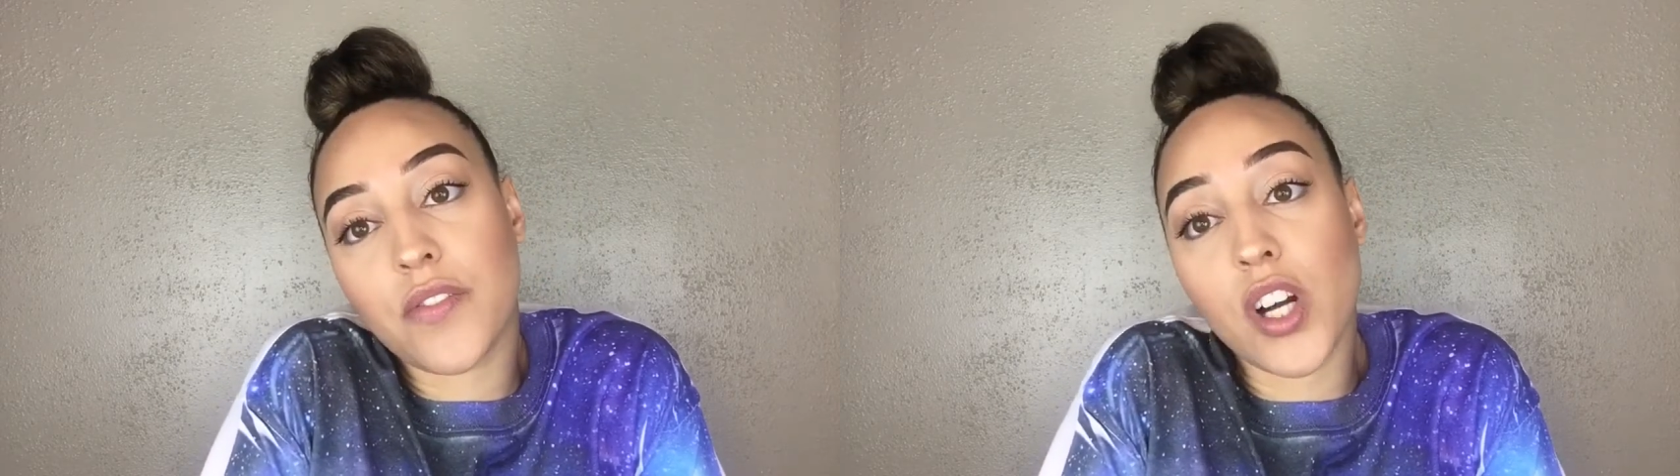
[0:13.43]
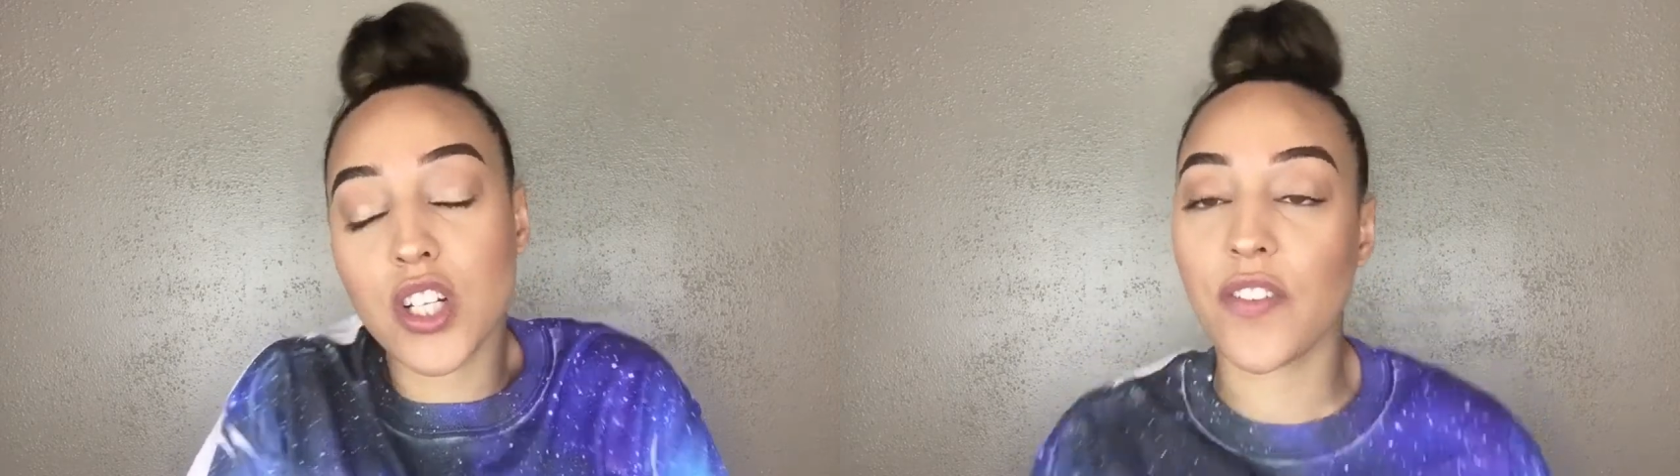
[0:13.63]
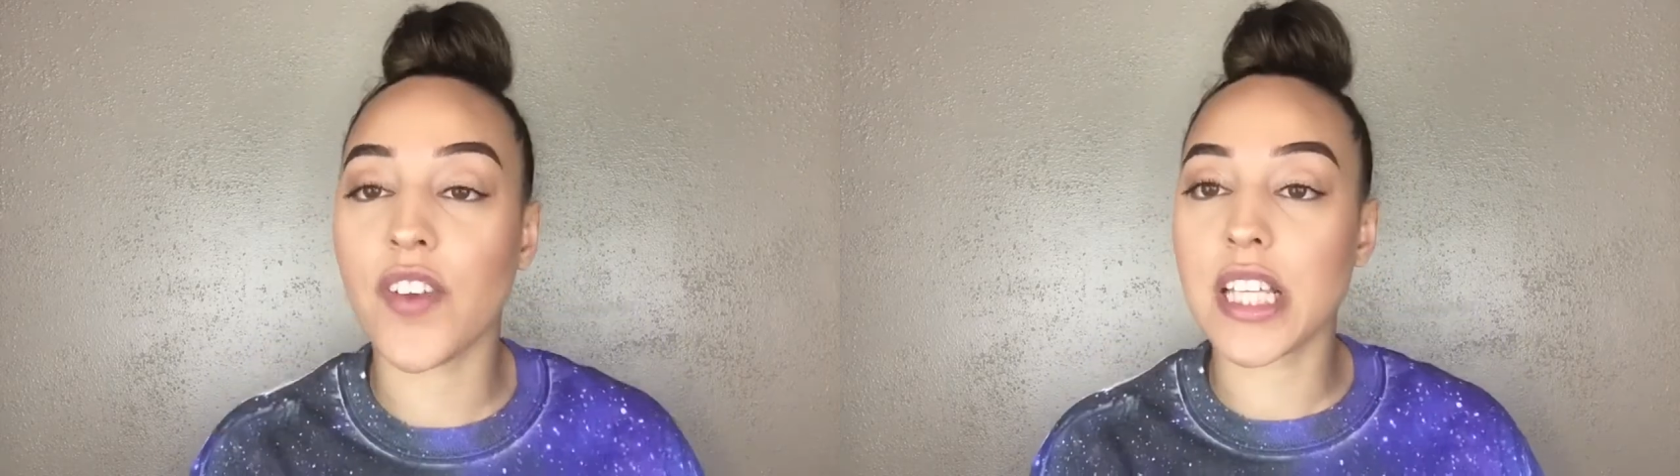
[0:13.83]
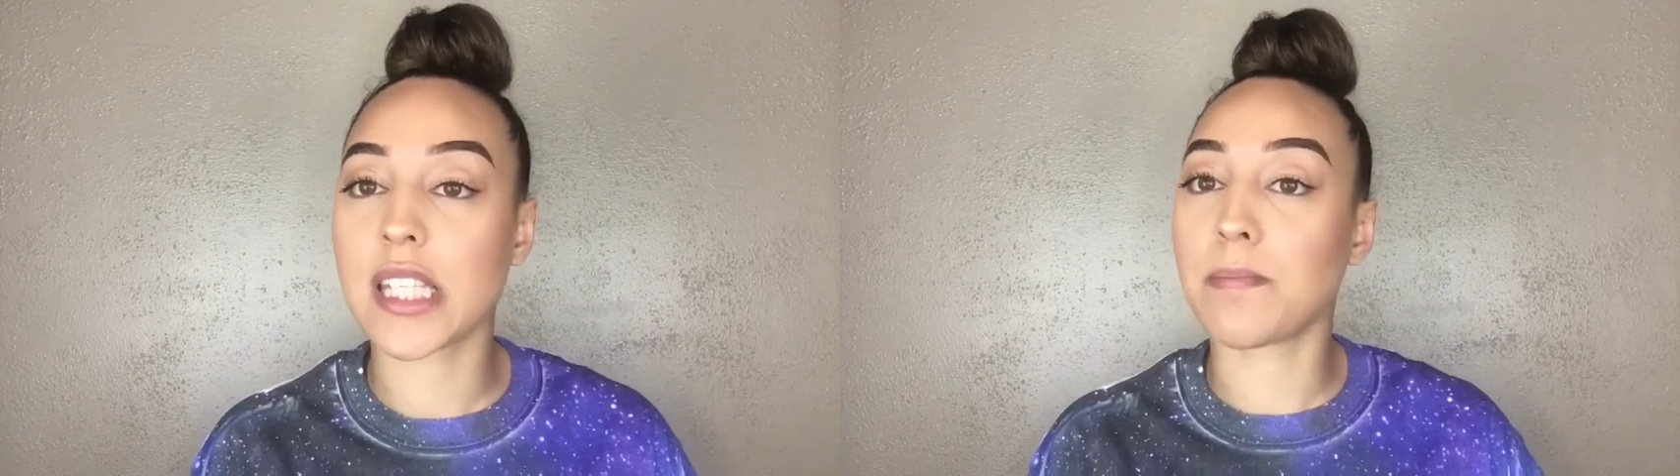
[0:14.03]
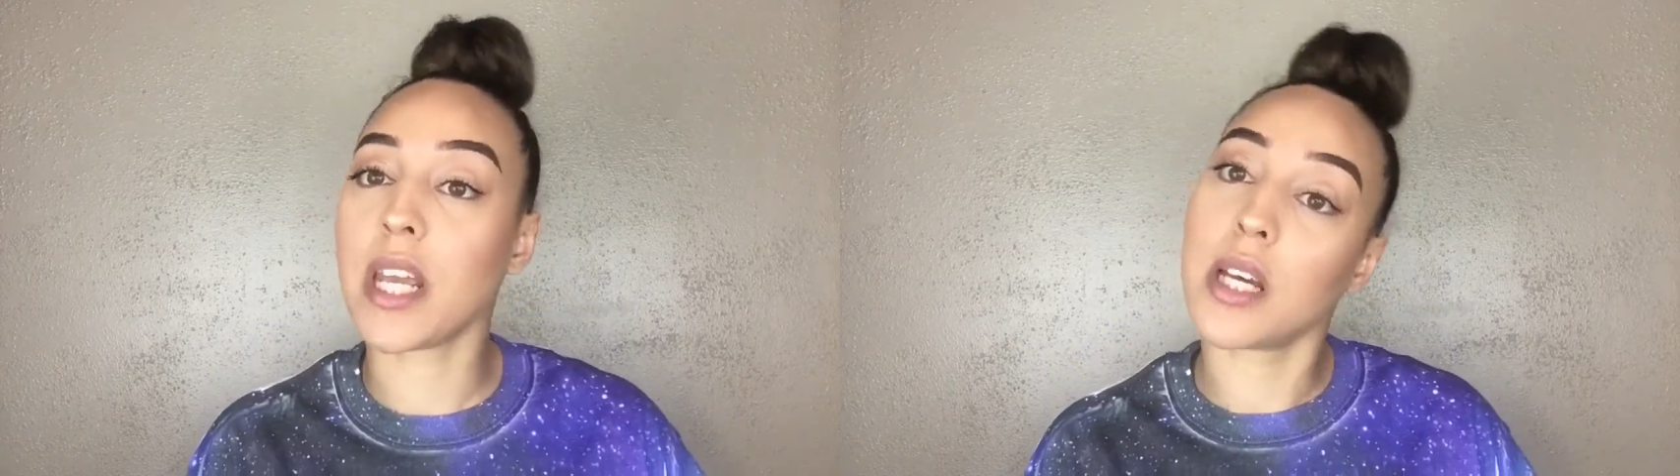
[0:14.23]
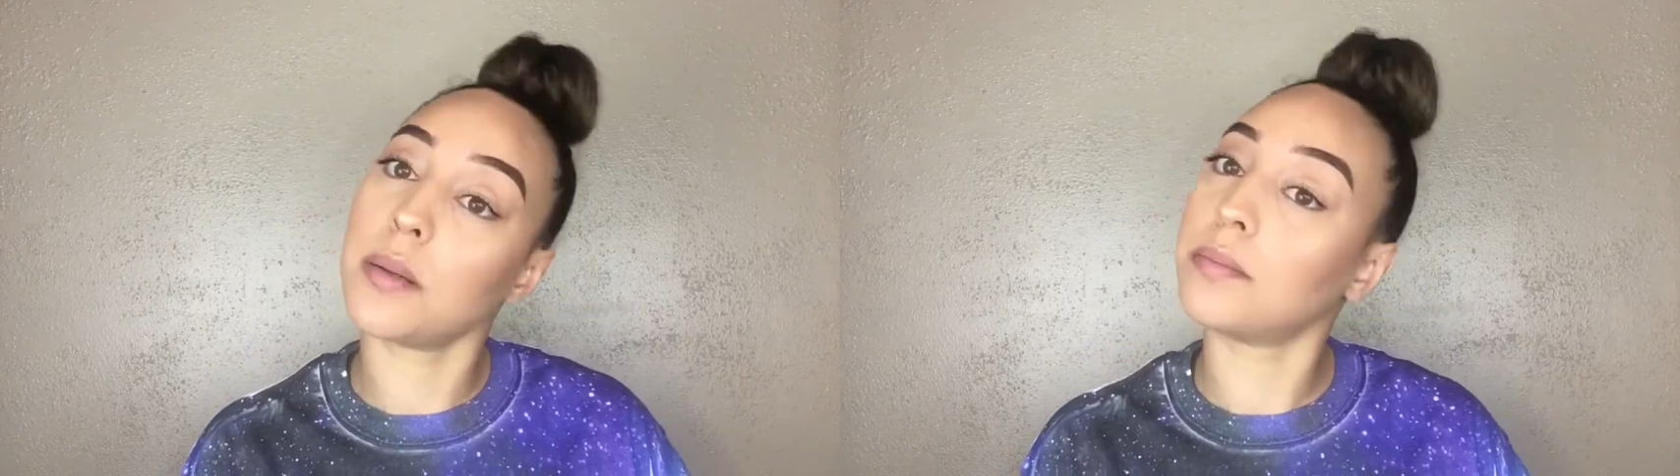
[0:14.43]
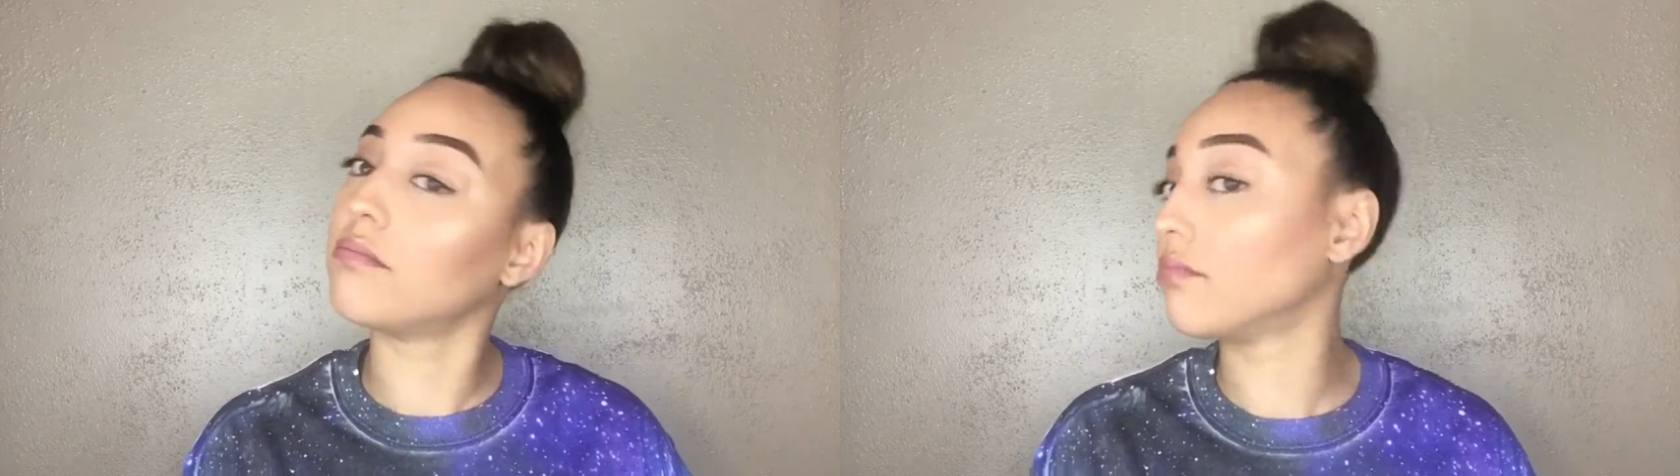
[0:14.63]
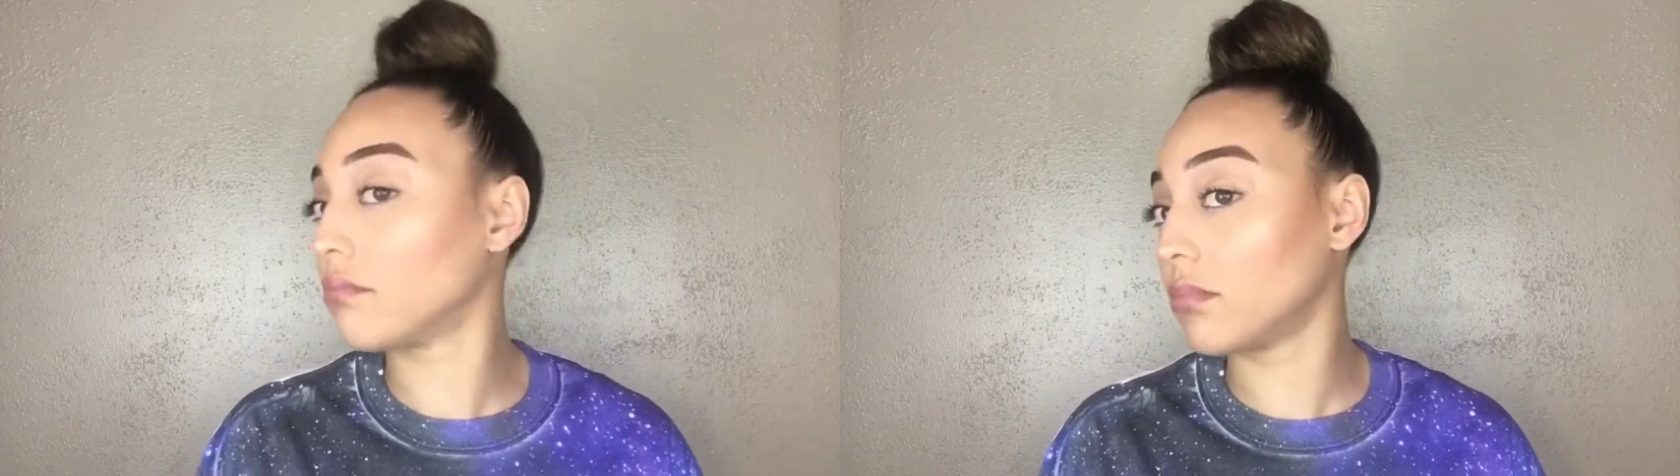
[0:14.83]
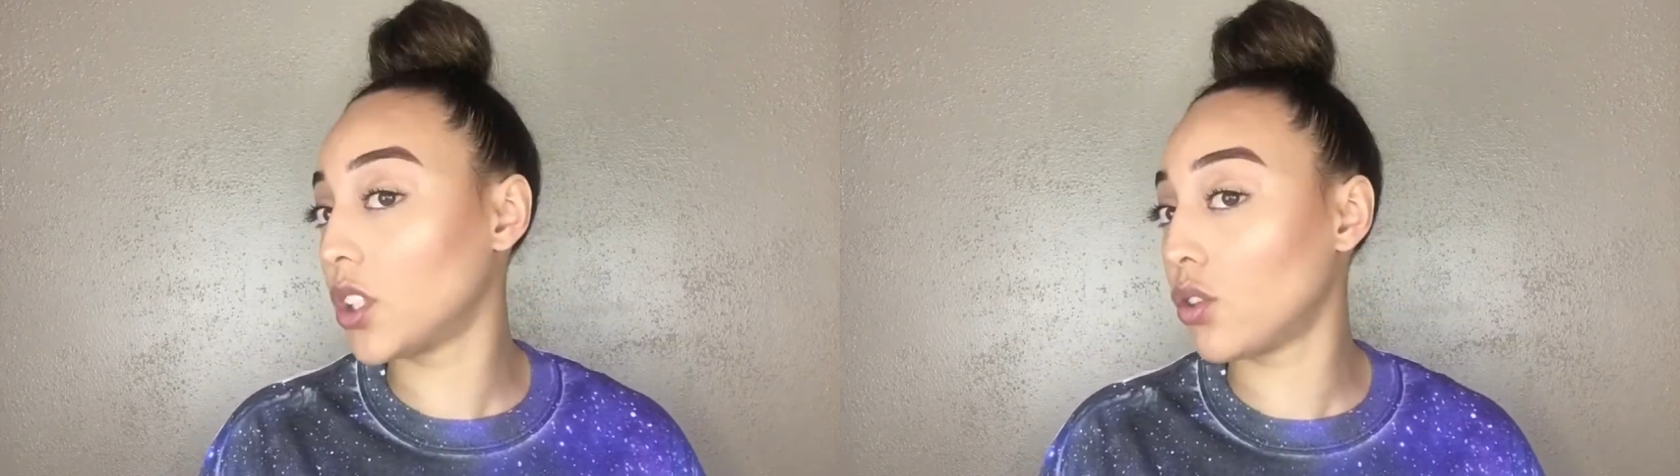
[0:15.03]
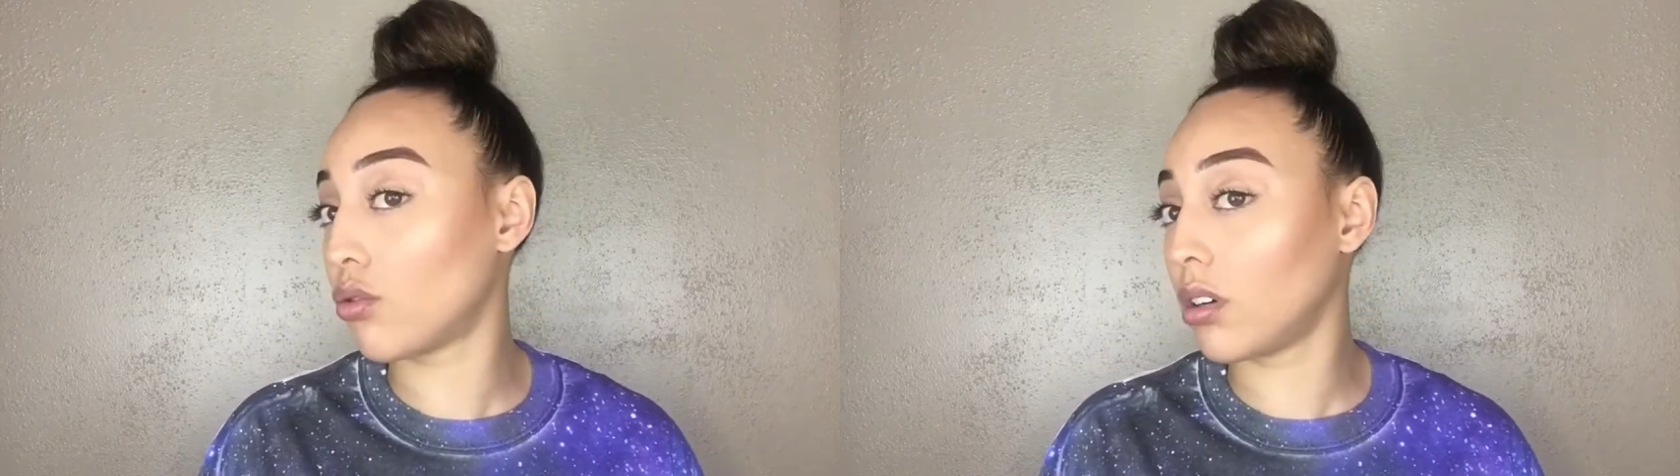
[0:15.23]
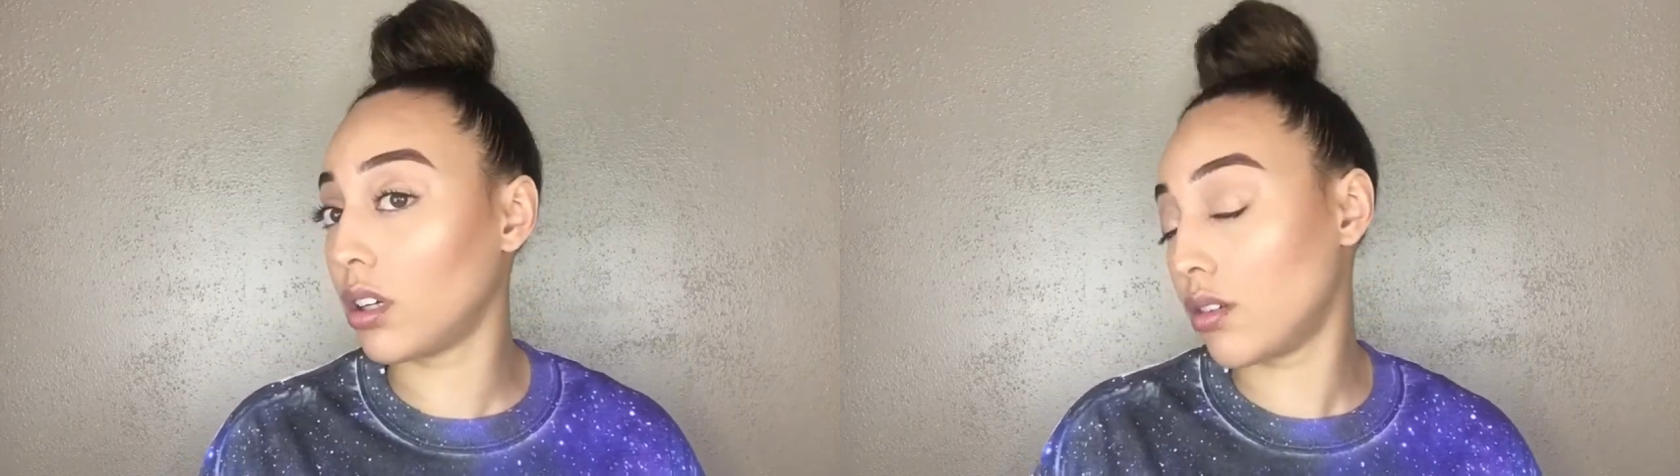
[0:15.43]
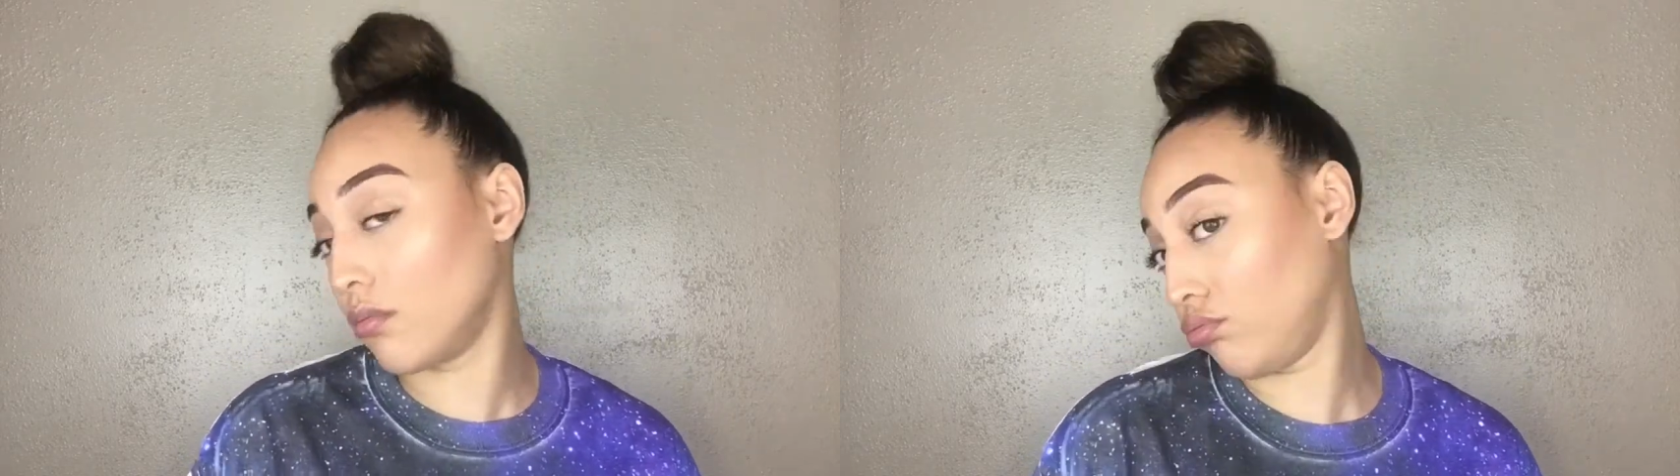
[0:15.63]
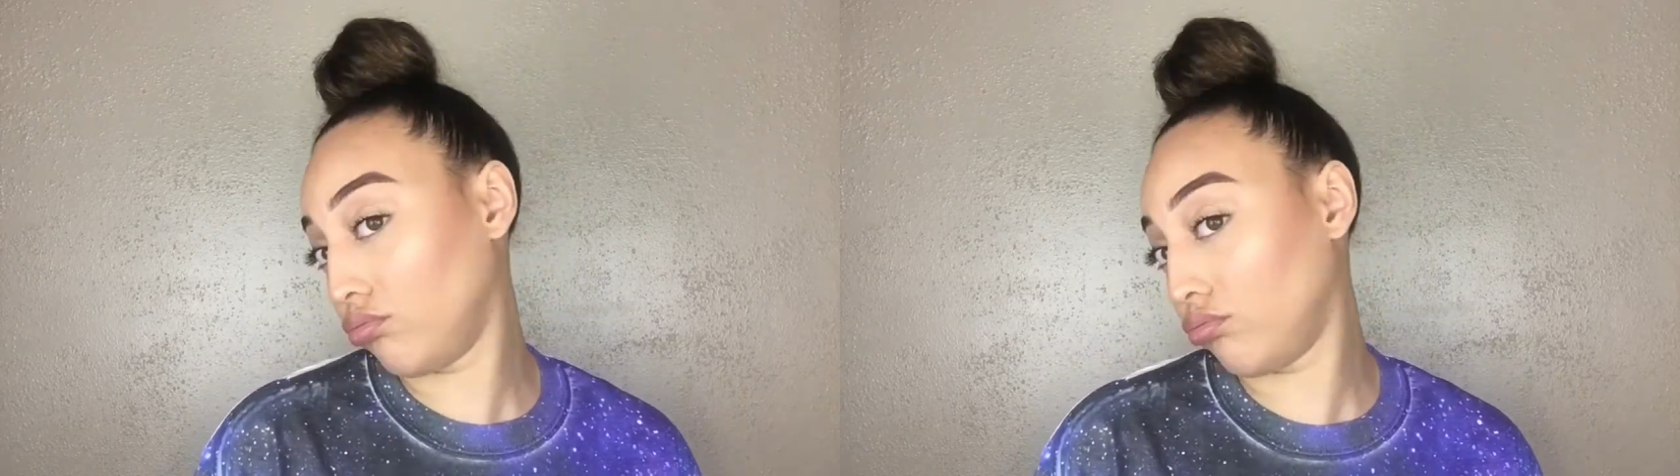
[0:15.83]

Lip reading: fresh face makeup tutorial.